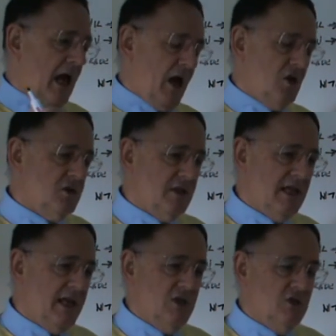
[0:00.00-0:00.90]
under the
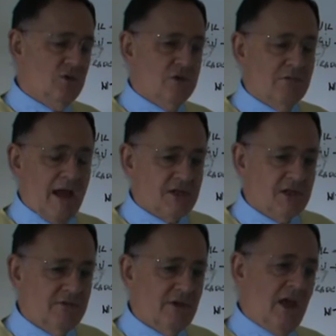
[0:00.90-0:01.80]
EU
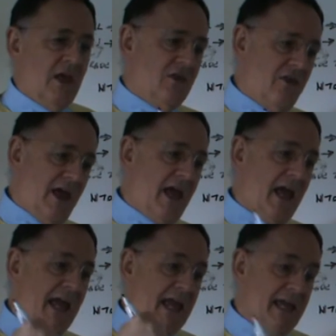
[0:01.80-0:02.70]
directive
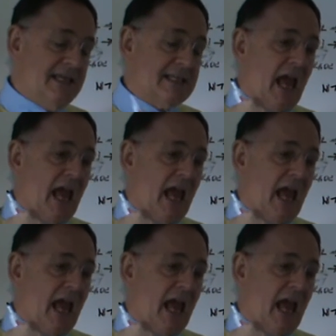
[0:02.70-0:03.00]
there is